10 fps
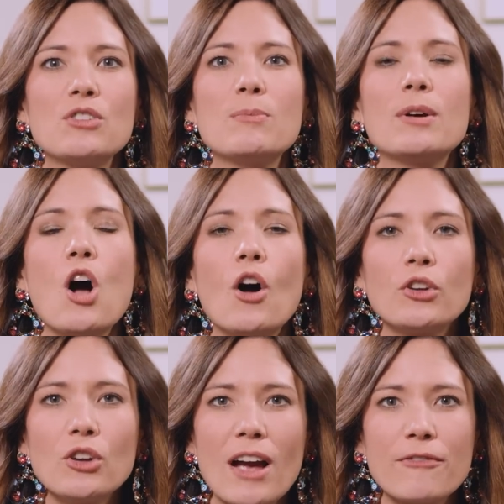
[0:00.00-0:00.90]
And you put all
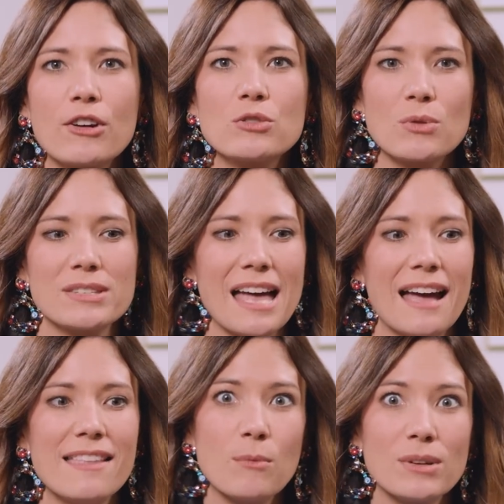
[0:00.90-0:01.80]
your effort towards
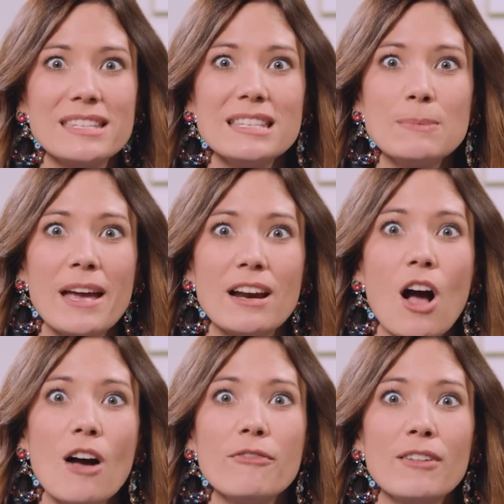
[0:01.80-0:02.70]
that. And then once it's paid
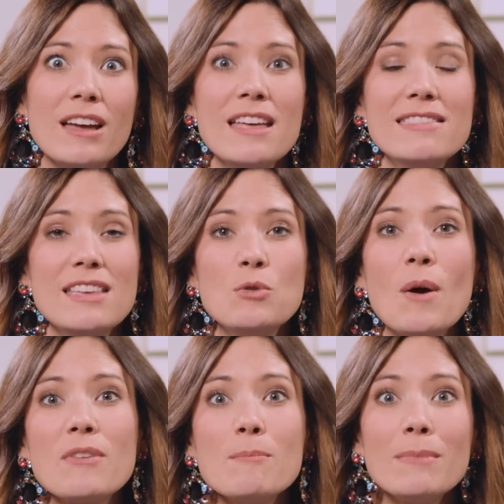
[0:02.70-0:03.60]
off, then you
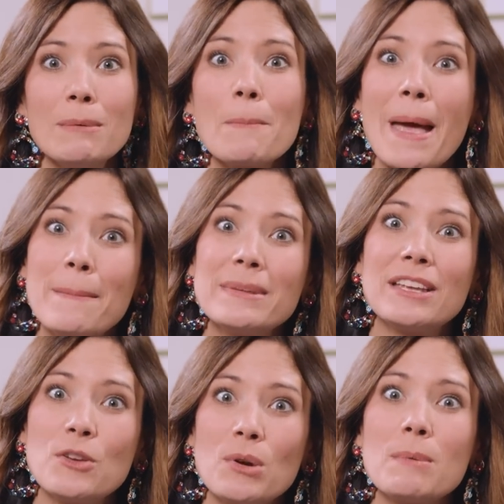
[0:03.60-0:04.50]
have the minimum payment
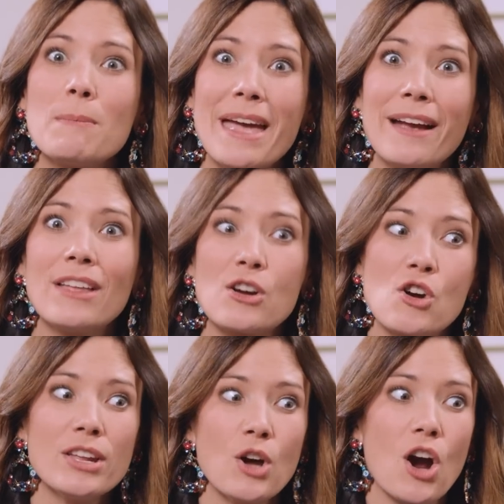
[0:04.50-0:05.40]
that you would have been paying on that
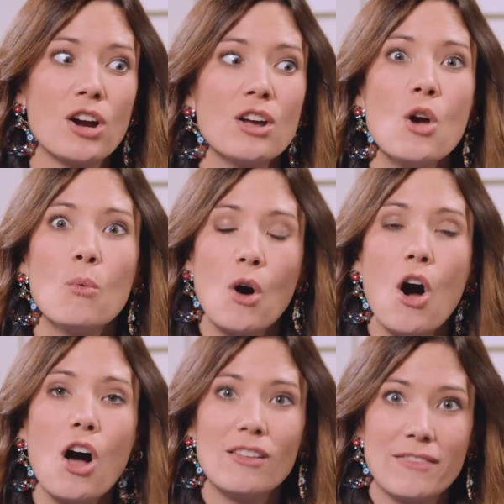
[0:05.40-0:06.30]
credit card. Well,
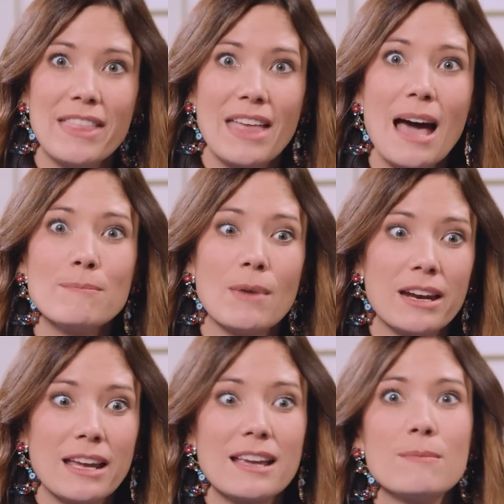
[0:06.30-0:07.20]
all of that
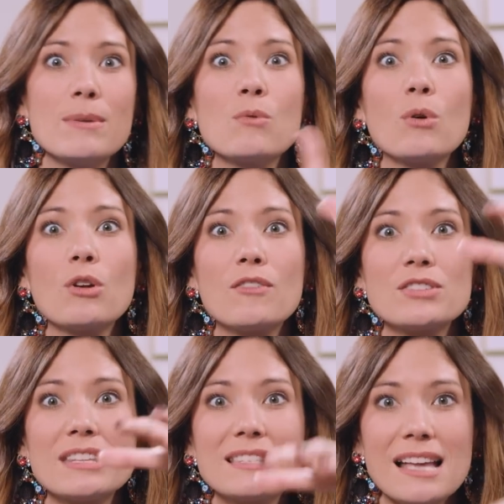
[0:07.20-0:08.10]
money can be rolled over
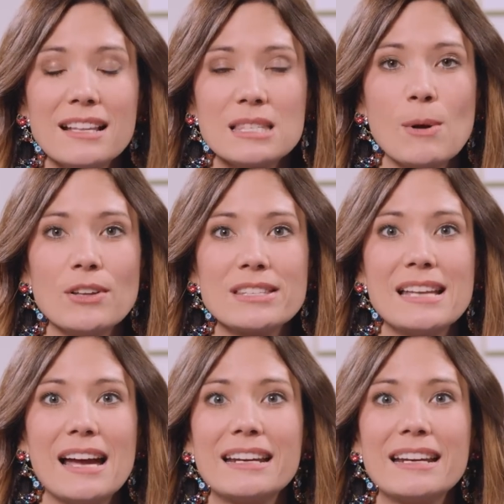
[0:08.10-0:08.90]
to the second smallest debt.